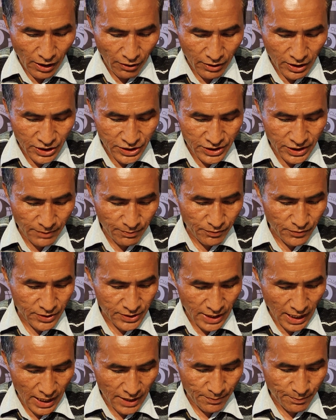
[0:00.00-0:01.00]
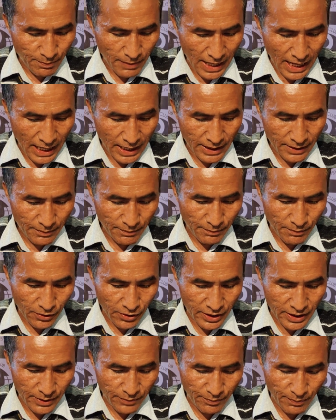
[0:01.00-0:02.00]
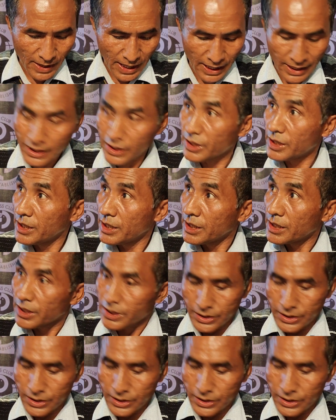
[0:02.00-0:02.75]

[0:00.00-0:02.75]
ownership, site plan, building plan,